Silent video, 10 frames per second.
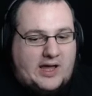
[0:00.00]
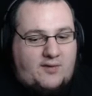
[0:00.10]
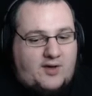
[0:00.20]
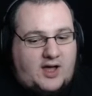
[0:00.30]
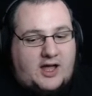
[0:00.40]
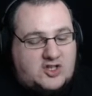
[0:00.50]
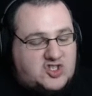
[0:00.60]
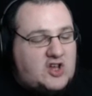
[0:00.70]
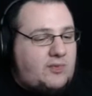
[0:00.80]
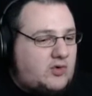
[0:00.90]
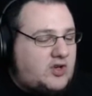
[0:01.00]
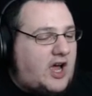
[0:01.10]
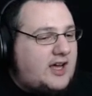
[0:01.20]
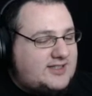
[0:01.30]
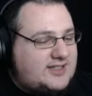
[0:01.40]
We have an achievement called
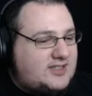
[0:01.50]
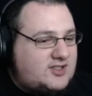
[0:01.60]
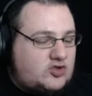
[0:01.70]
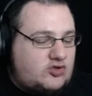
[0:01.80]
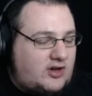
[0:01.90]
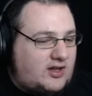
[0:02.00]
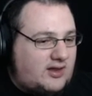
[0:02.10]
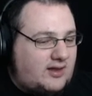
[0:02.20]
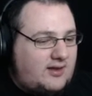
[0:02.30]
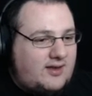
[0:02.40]
Artist Struggle.